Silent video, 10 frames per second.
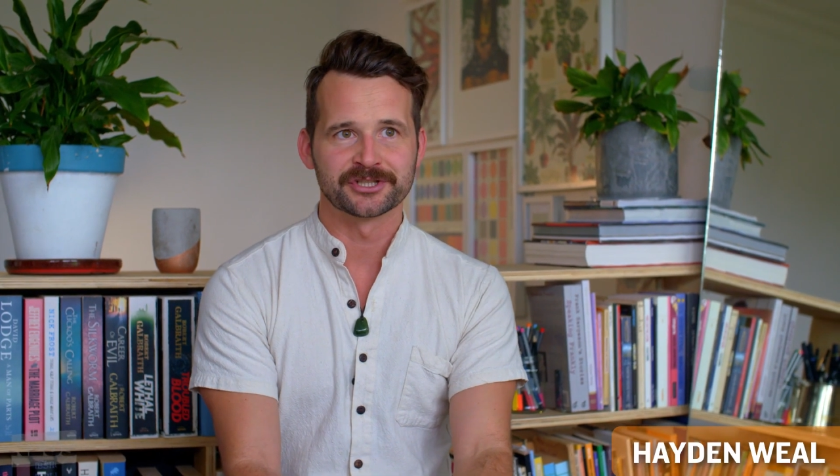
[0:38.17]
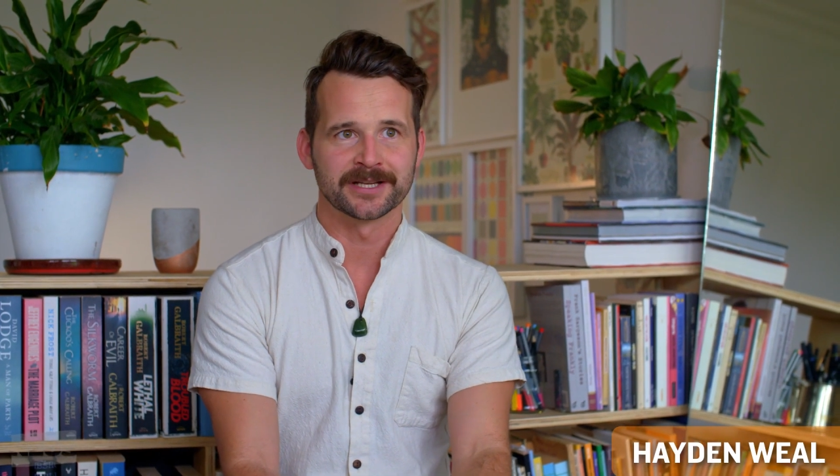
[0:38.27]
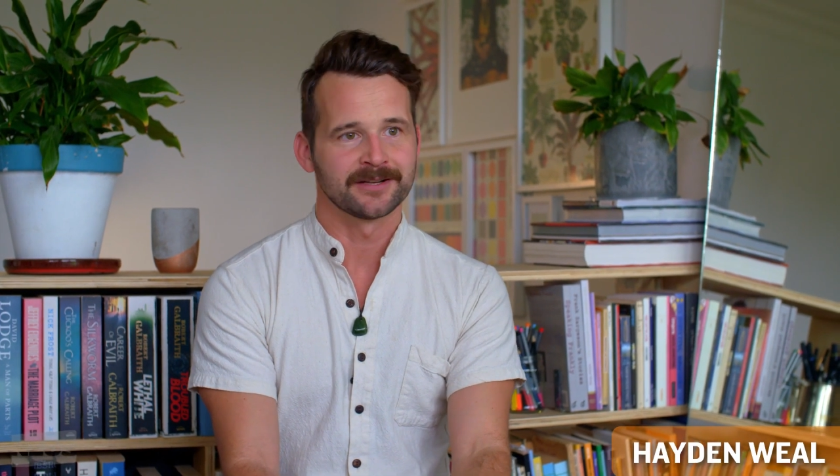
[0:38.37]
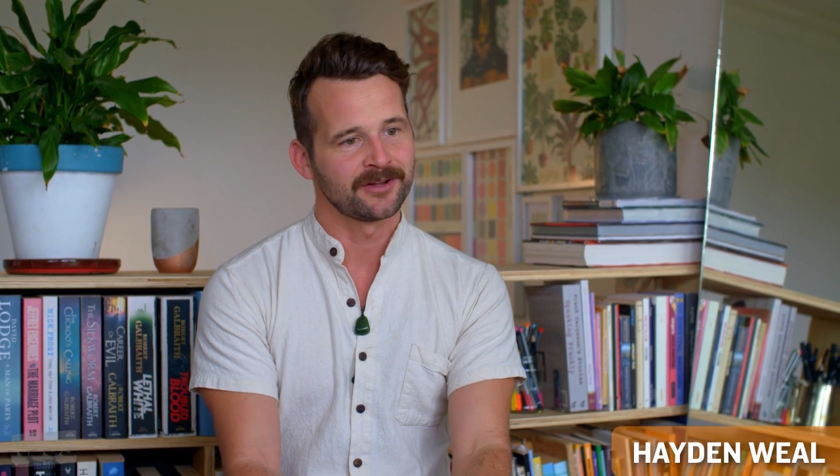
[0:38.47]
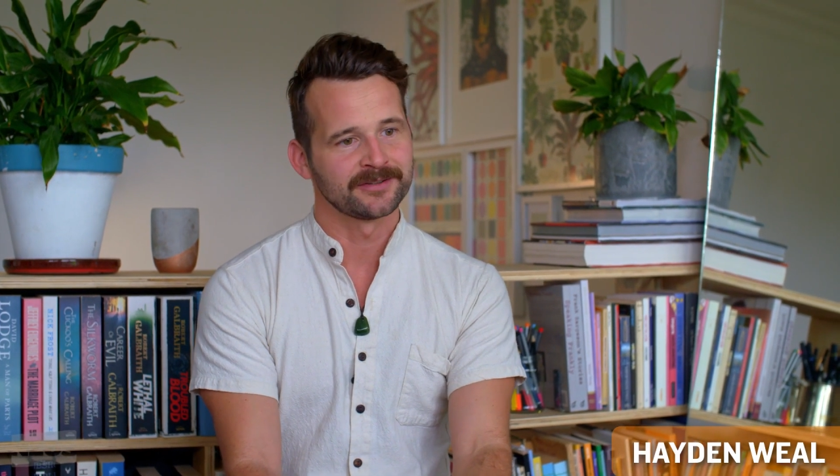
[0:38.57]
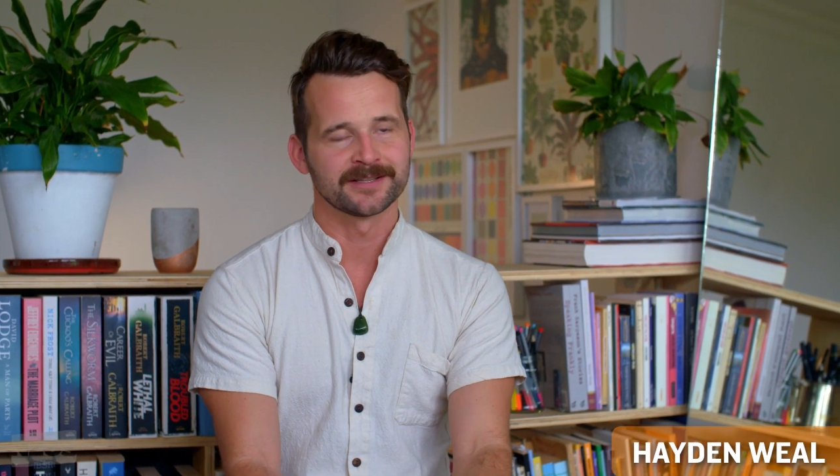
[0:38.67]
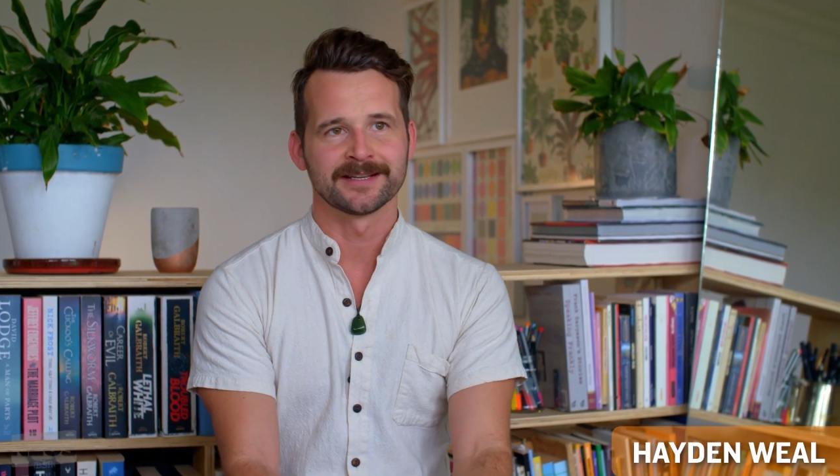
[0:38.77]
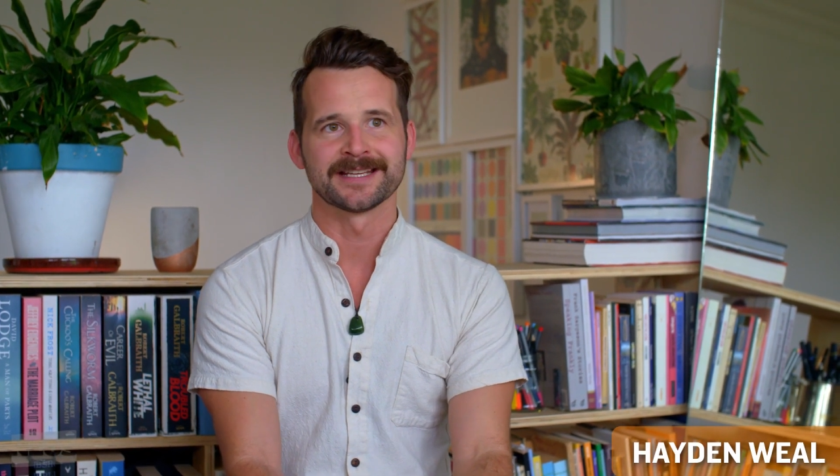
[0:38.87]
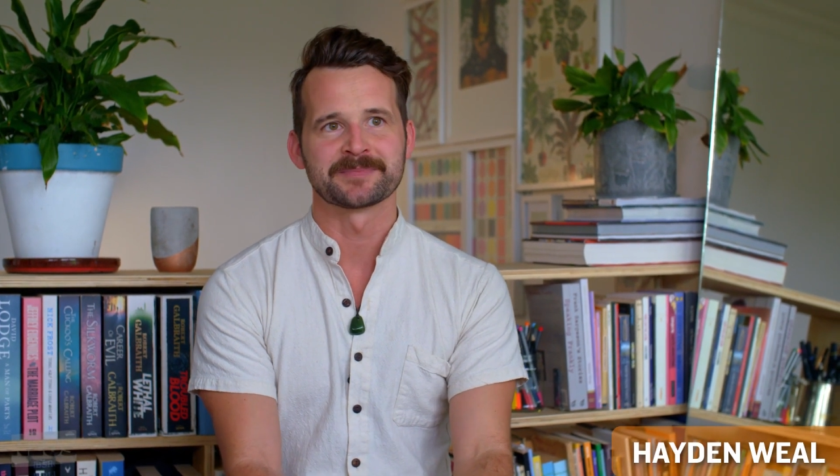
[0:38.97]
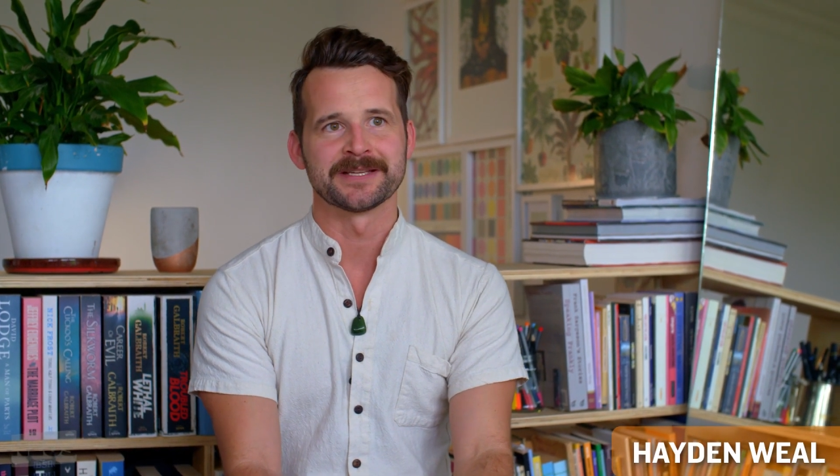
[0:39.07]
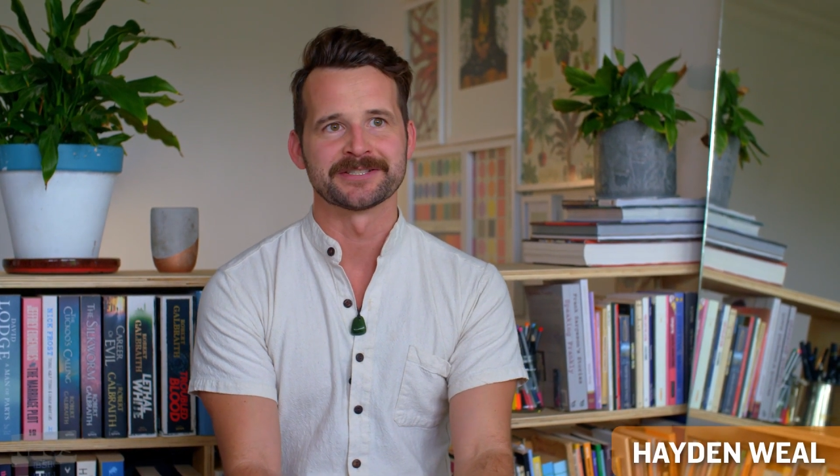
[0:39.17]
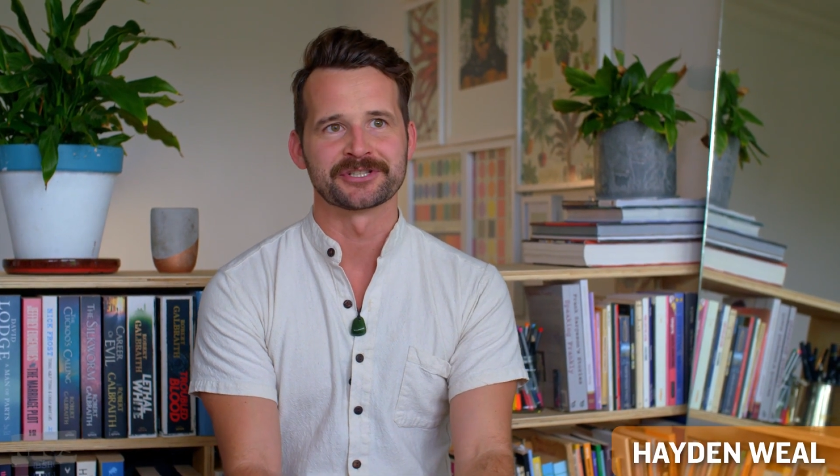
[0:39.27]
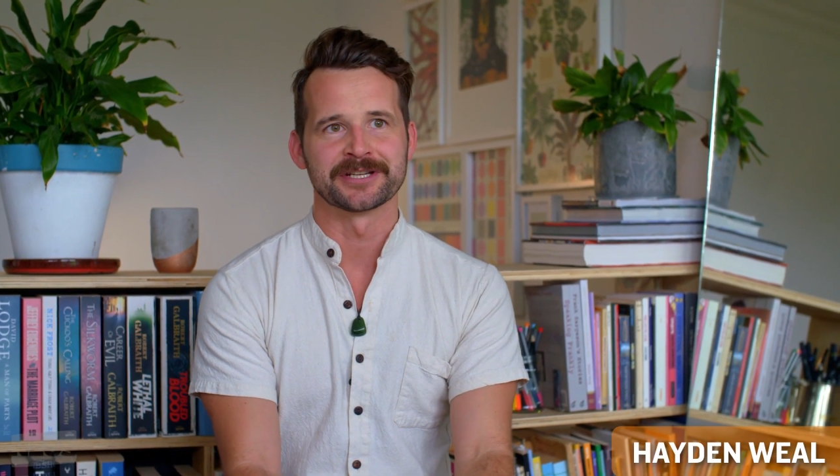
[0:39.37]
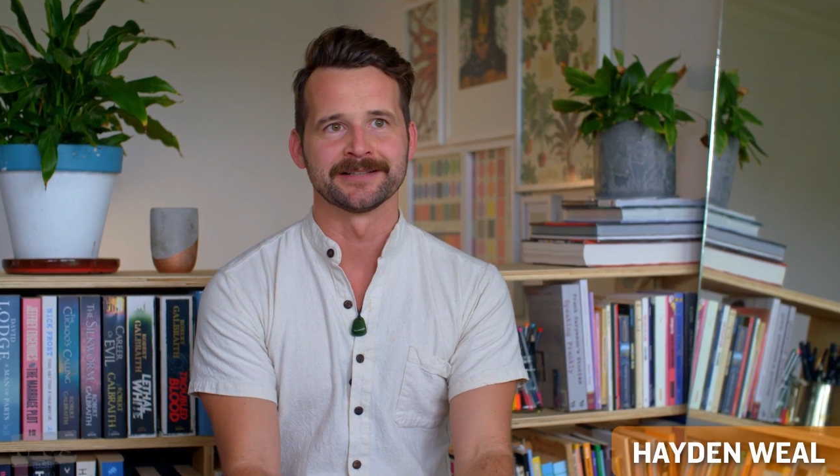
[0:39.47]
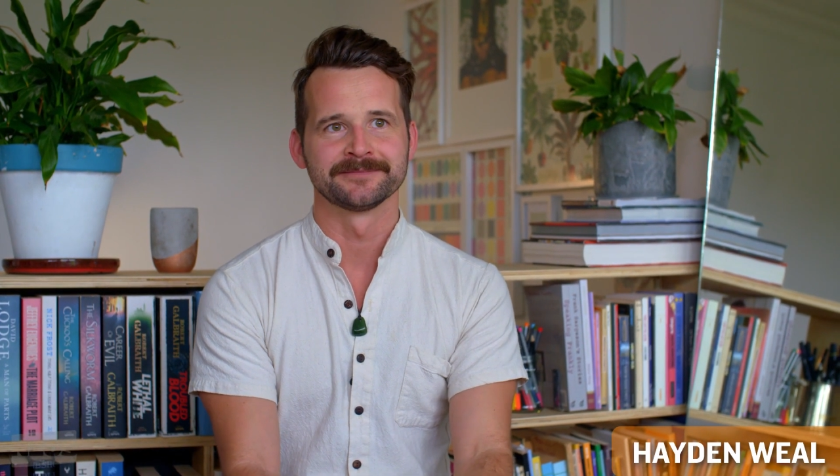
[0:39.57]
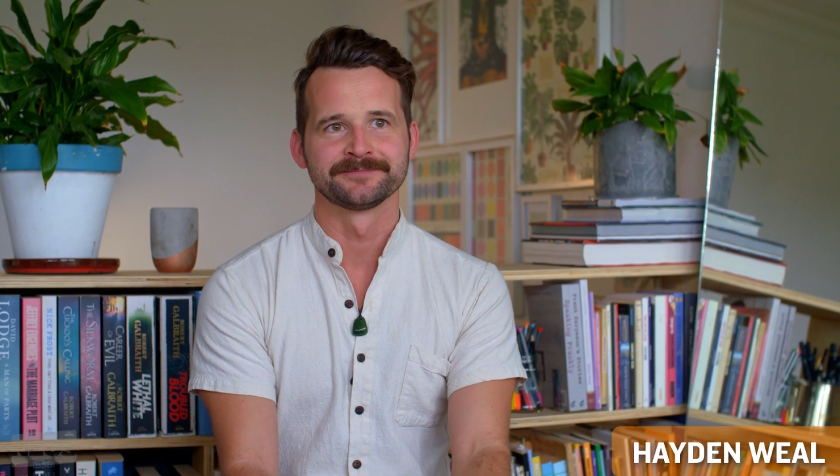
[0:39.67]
shit, on to the next piece of shit.